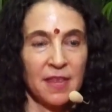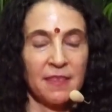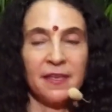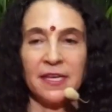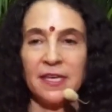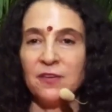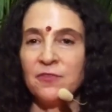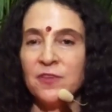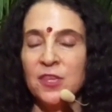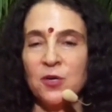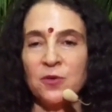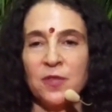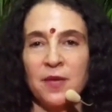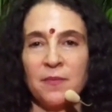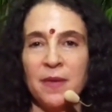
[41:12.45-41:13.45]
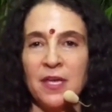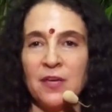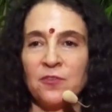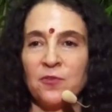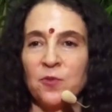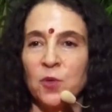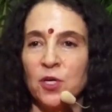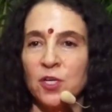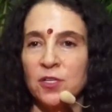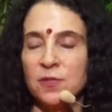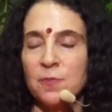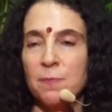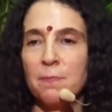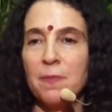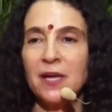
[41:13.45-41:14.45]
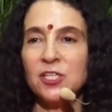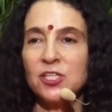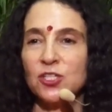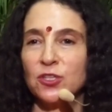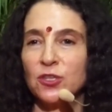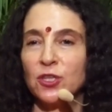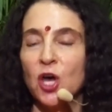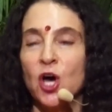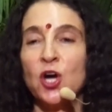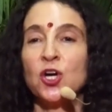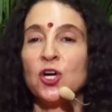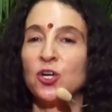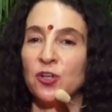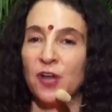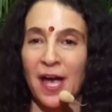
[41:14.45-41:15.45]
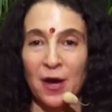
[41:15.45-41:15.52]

that even though they may have worked much longer